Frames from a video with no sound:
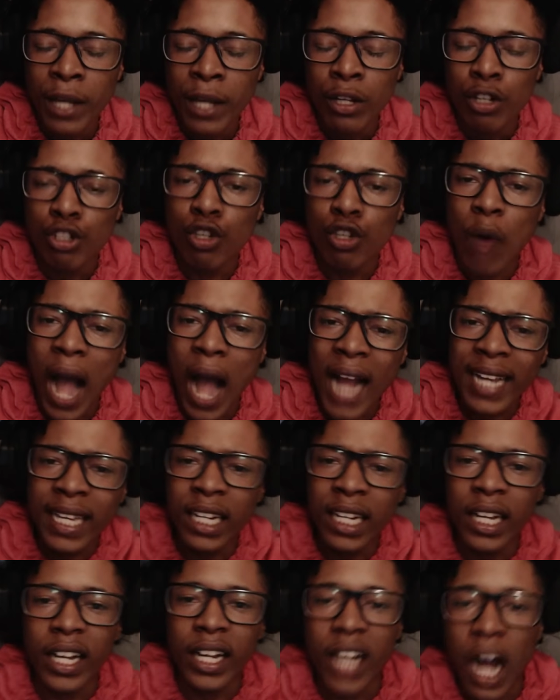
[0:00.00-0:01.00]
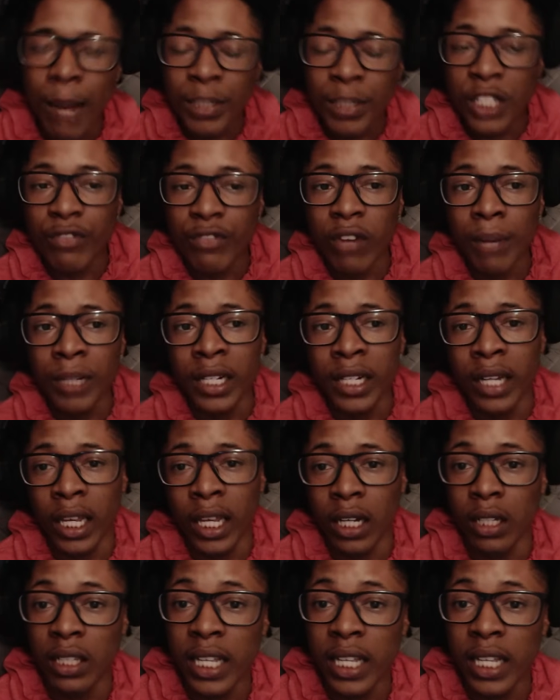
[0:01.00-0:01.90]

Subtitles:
So I get the gummies from the nigga.